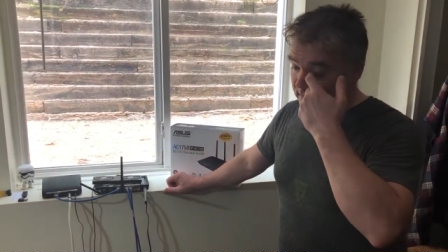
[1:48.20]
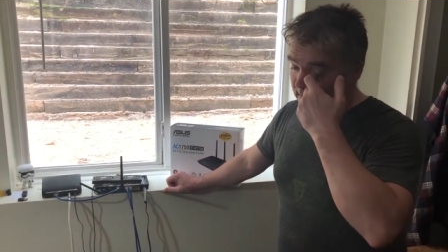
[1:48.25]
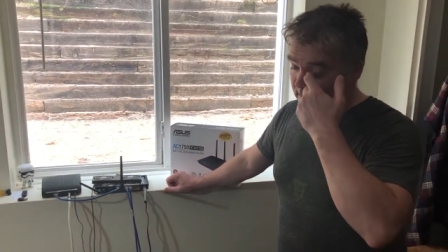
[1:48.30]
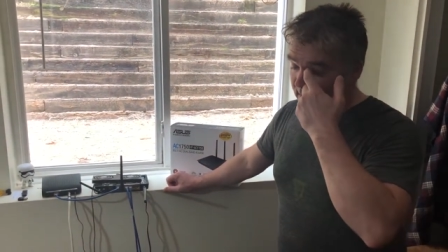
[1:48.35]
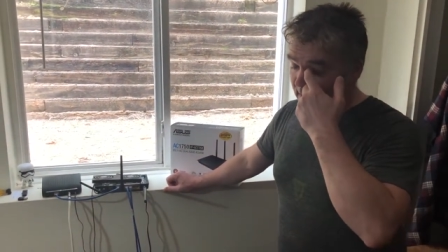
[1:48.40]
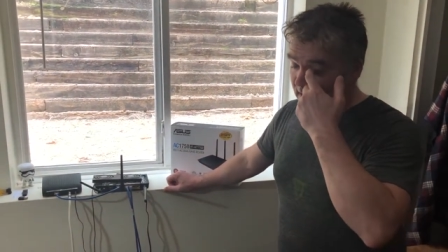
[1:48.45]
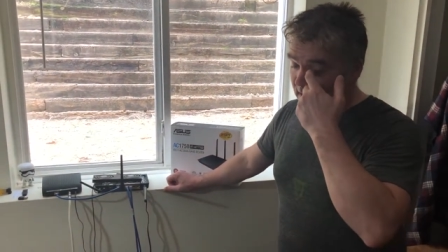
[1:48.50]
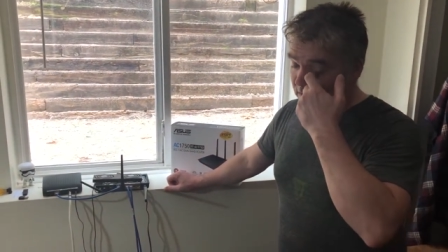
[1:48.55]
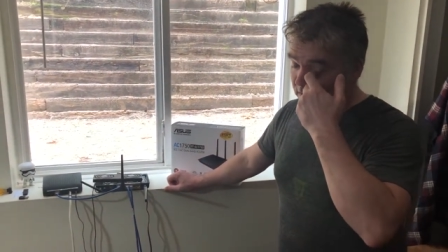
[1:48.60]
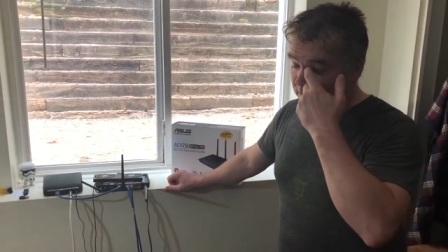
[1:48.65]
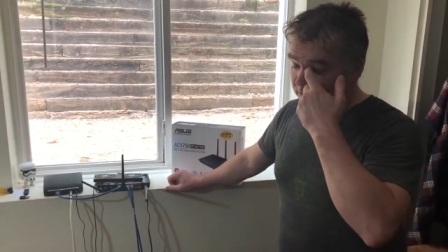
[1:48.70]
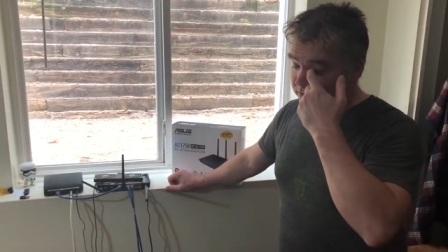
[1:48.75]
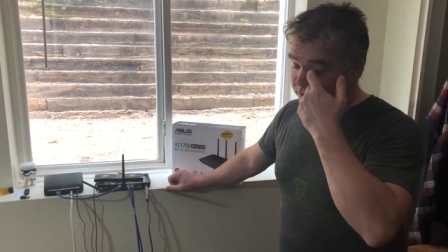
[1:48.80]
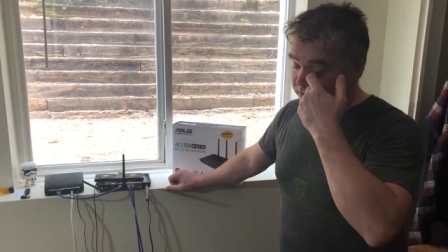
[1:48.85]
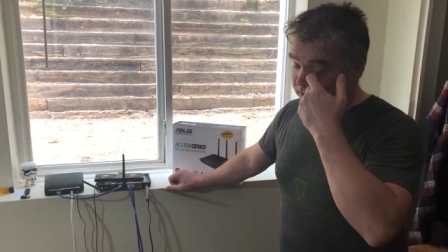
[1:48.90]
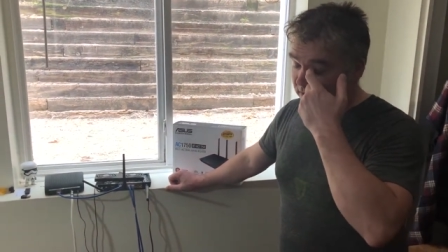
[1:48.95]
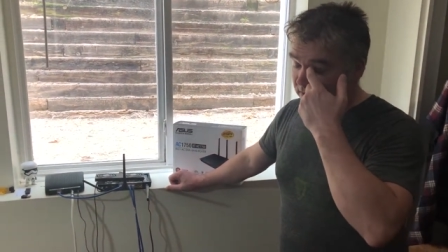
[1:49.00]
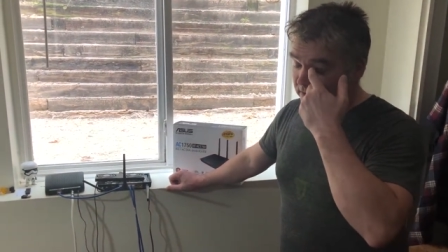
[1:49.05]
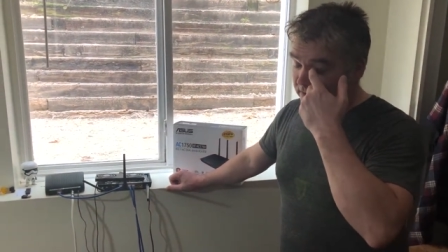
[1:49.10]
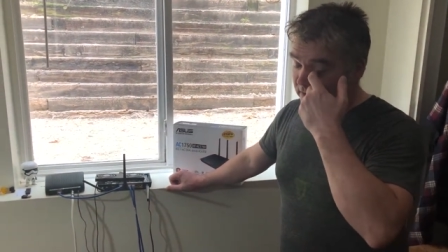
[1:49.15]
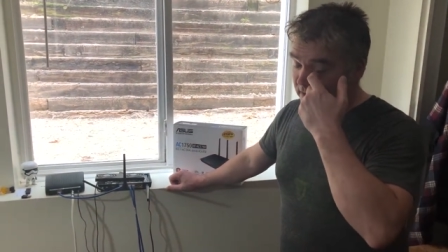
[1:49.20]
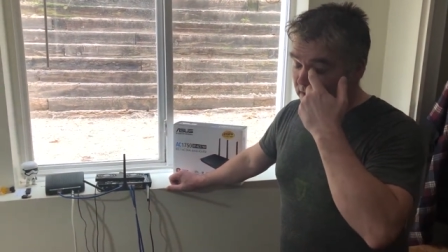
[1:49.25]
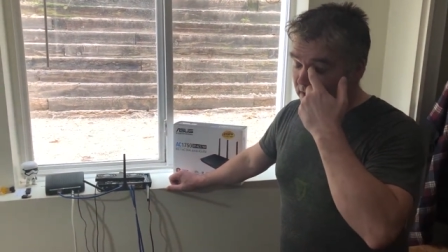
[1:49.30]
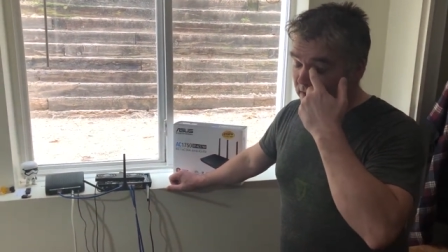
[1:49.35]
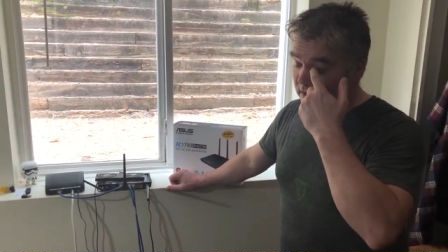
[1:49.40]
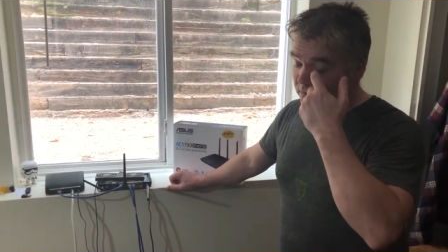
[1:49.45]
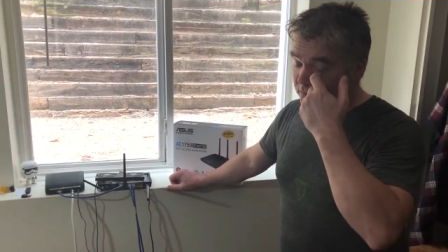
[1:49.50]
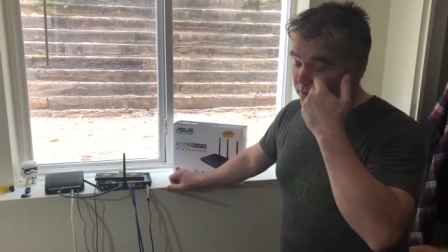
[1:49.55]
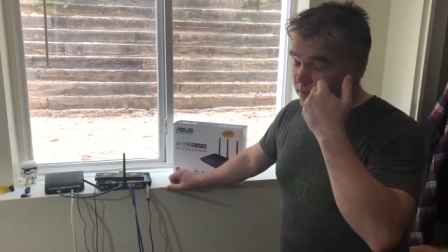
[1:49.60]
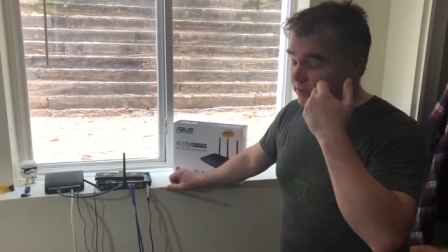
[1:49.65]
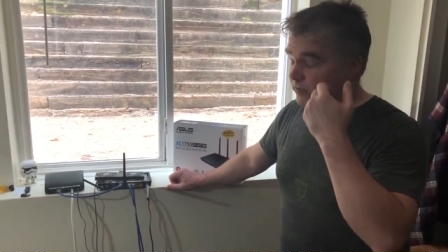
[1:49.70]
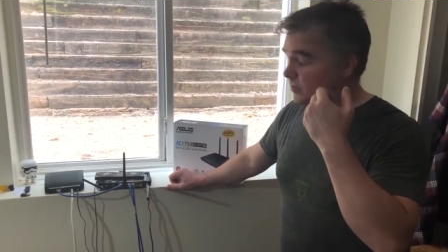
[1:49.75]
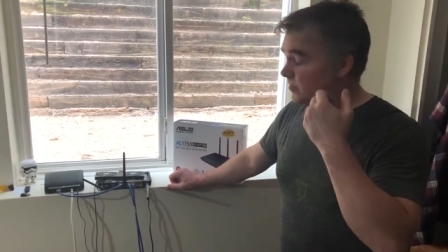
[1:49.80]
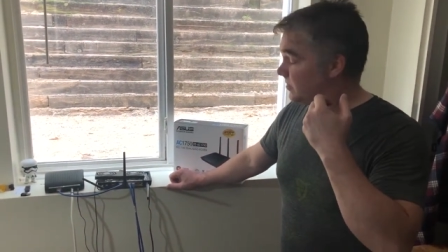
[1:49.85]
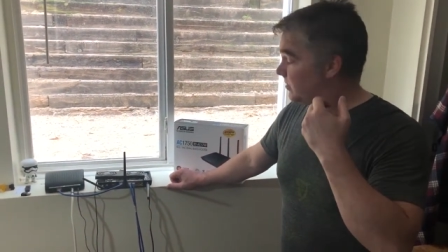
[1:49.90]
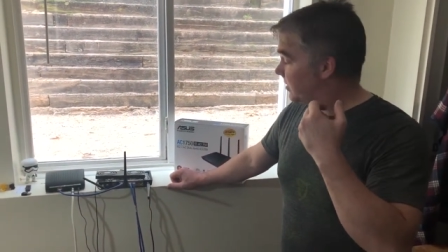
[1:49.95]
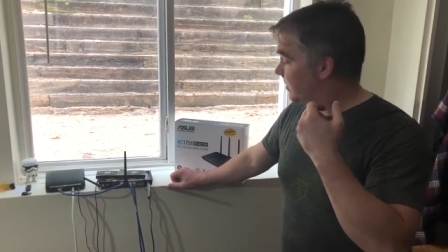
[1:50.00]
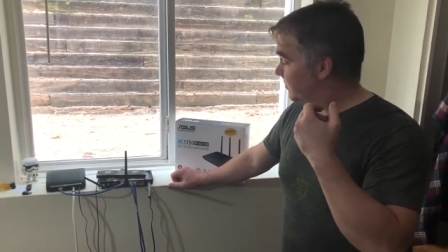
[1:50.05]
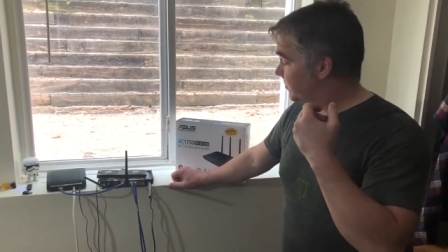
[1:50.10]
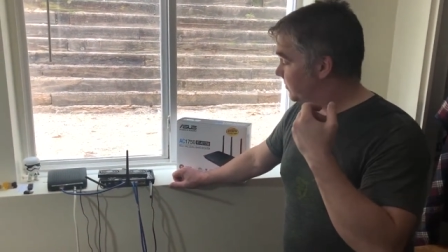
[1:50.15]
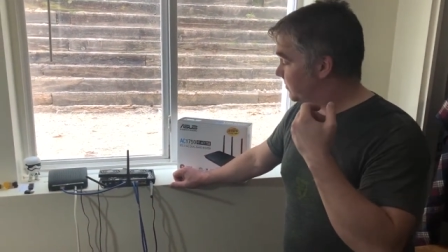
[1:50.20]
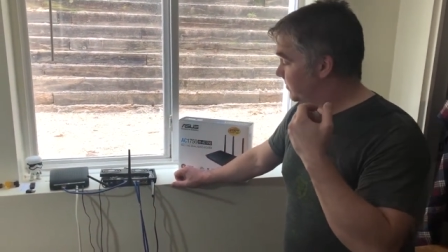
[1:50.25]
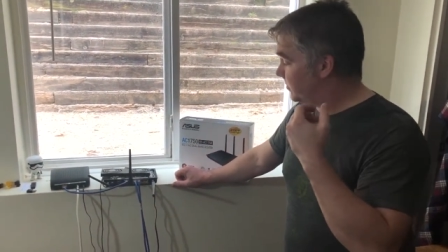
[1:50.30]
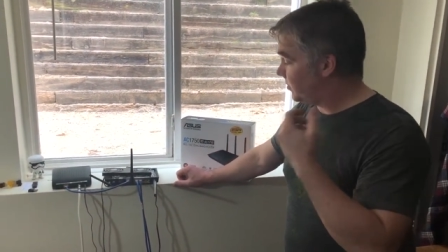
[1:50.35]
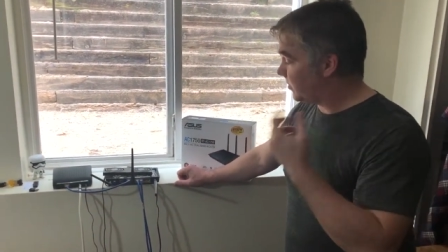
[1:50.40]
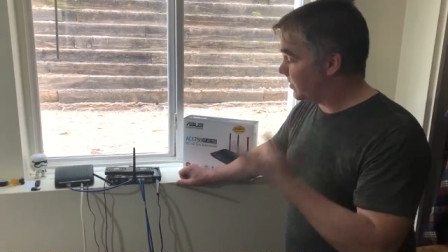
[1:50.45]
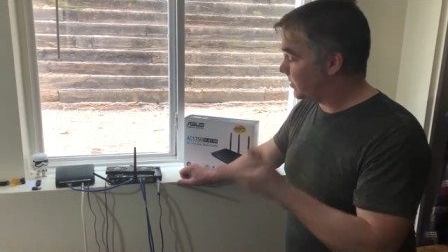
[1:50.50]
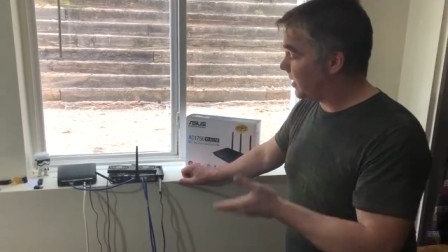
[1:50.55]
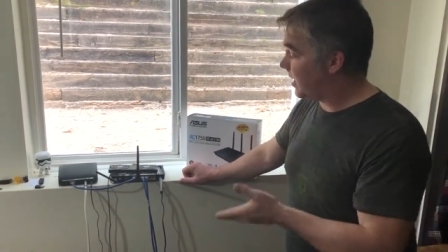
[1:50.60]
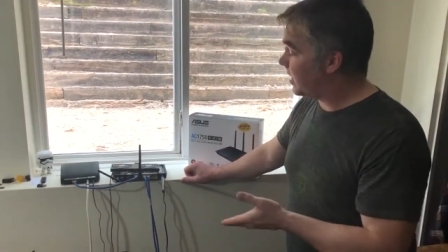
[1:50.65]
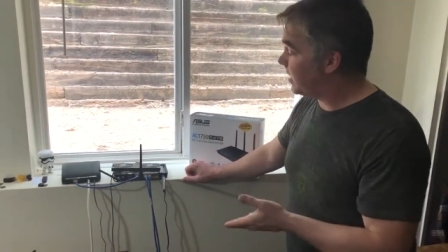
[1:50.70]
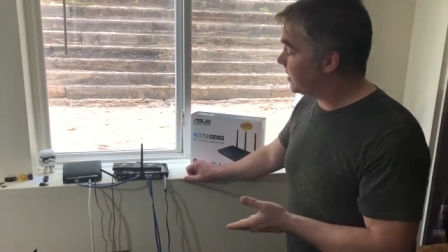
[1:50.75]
Now, sure, the unit was, you're going to